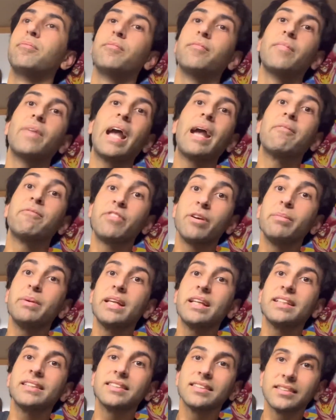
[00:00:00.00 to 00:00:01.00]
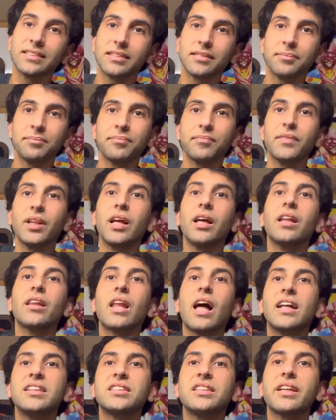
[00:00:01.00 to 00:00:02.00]
amphibians,
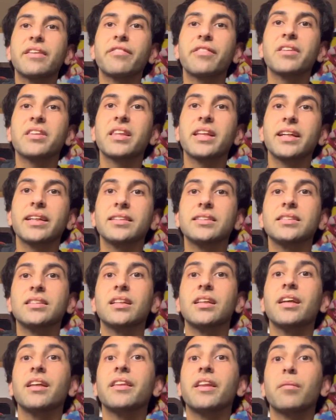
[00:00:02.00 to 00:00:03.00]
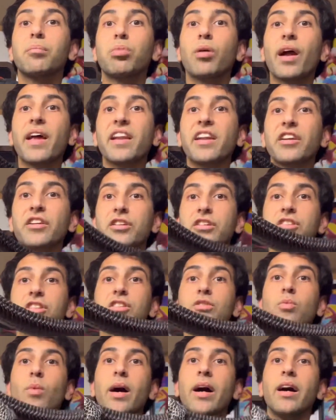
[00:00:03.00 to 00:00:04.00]
lots of different things. They're predators
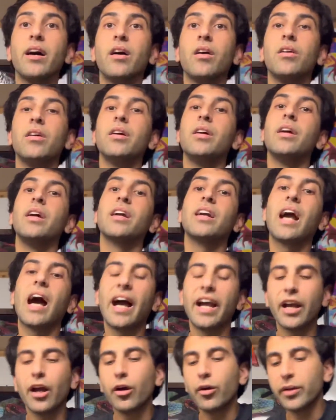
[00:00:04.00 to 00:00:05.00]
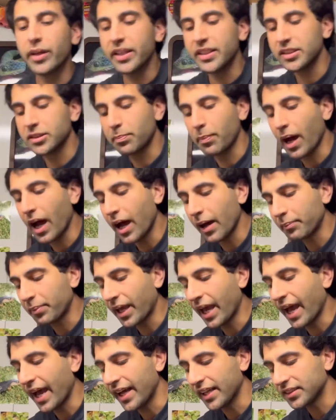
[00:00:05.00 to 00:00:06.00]
as well: coyotes,
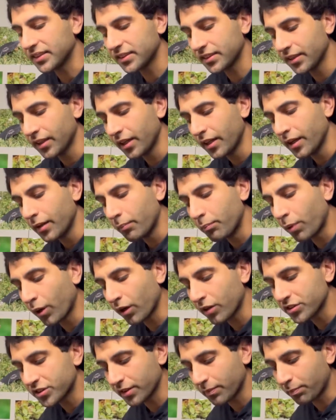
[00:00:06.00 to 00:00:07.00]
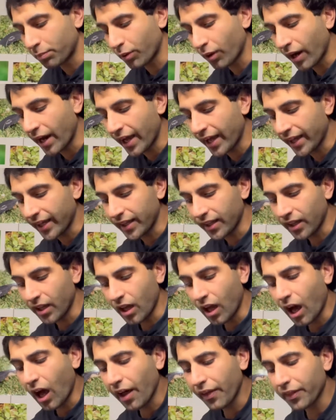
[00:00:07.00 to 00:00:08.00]
bobcats, birds of prey,
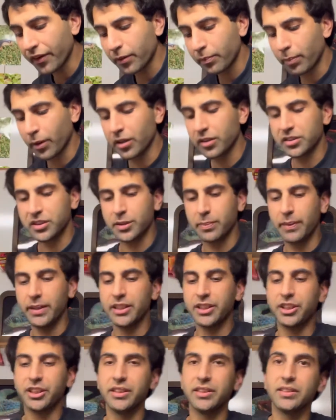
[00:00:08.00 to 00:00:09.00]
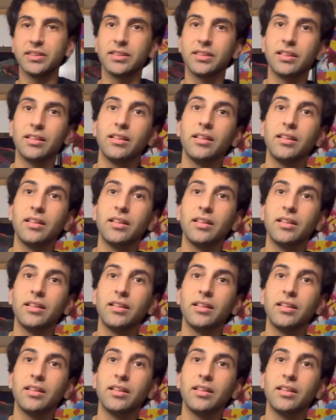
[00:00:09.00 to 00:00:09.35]
other bird species.